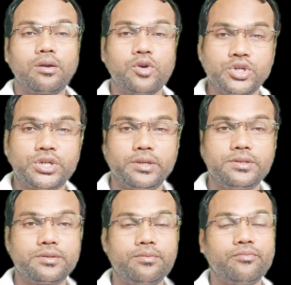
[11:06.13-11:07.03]

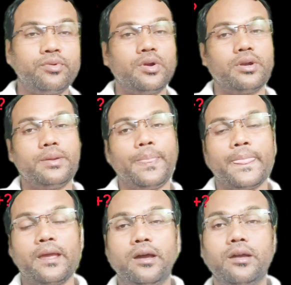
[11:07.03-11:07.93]
questions for
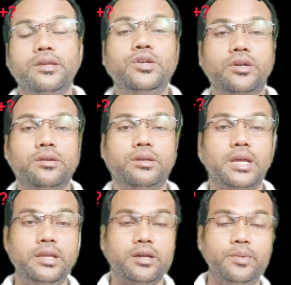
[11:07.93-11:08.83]
your
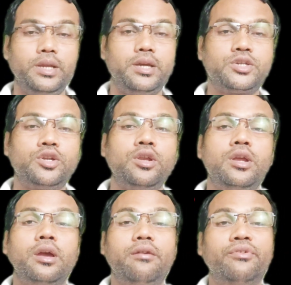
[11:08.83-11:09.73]
daily communication
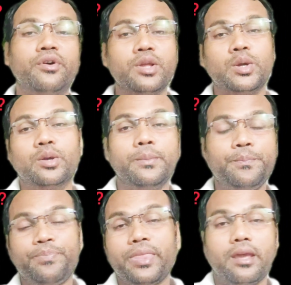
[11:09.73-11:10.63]
and for your
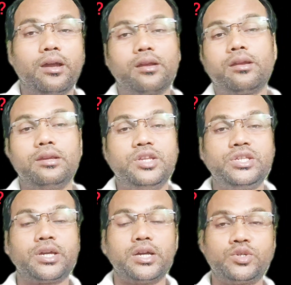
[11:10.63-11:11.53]

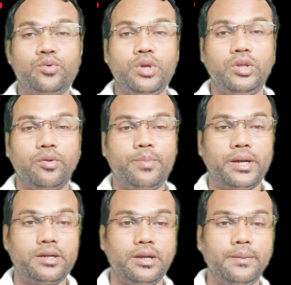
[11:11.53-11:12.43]
discussion with your
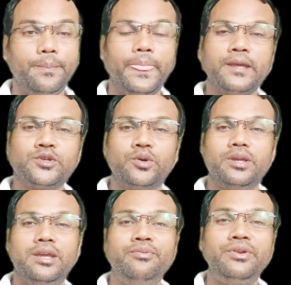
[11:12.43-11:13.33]
partner.
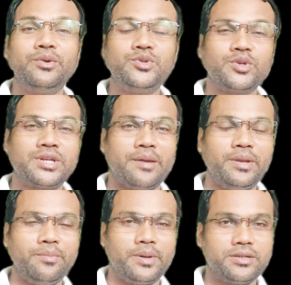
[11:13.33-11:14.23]
So if you don't have
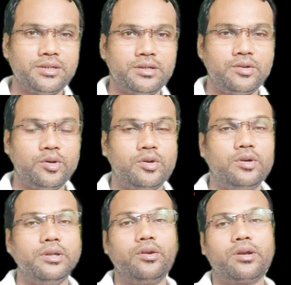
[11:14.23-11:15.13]
any partner
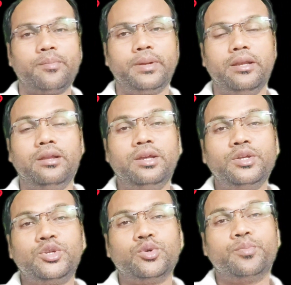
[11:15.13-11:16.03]
or your couple
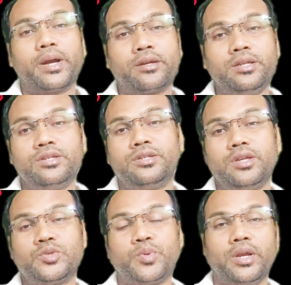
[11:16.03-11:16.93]
to
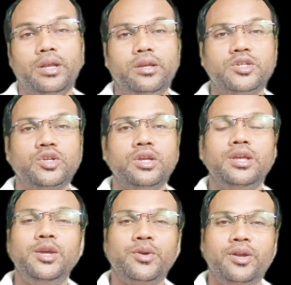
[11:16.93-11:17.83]
practice spoken English,
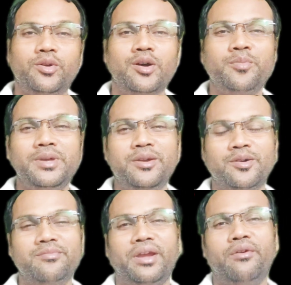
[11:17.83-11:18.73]
you can knock me
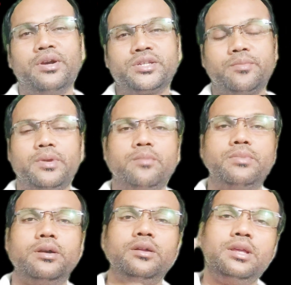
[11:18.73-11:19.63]
on my WhatsApp
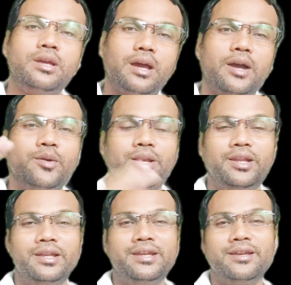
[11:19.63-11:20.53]
number. I will